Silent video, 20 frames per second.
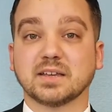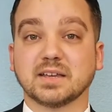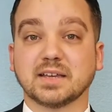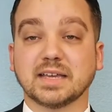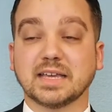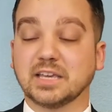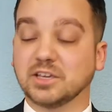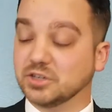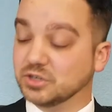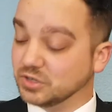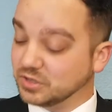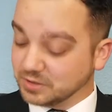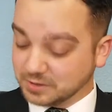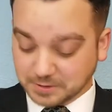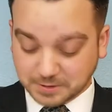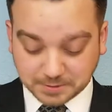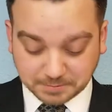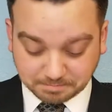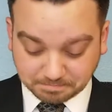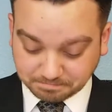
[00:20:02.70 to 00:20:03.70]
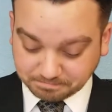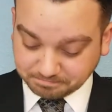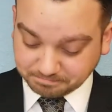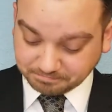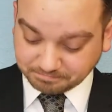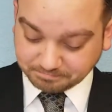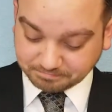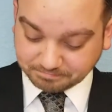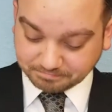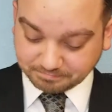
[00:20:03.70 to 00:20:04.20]
He couldn't
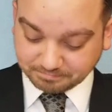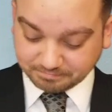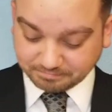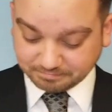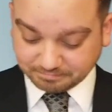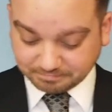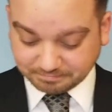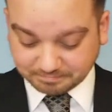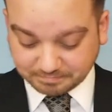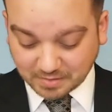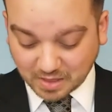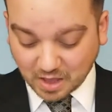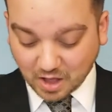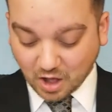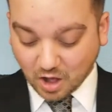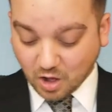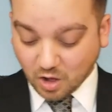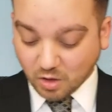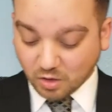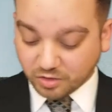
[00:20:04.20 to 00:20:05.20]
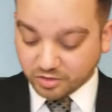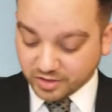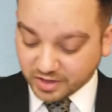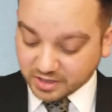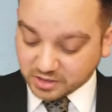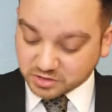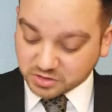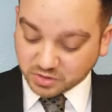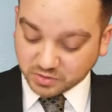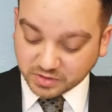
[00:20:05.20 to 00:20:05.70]
all
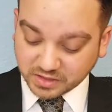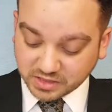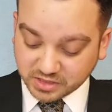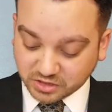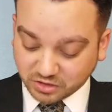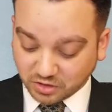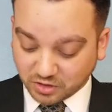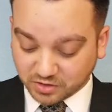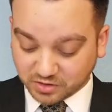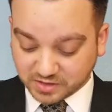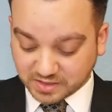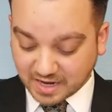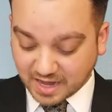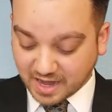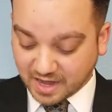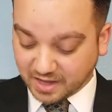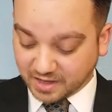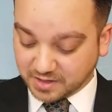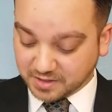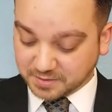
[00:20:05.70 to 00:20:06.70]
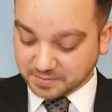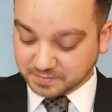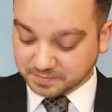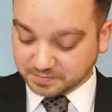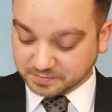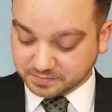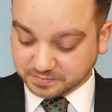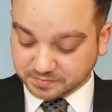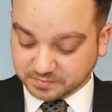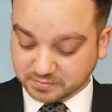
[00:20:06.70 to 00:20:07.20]
things on this earth died
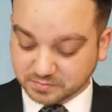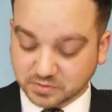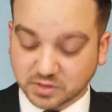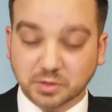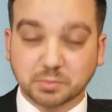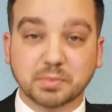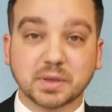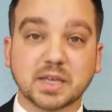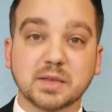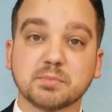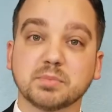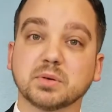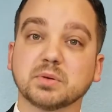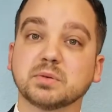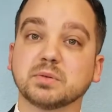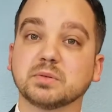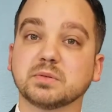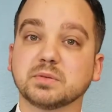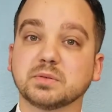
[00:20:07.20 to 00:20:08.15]
the people,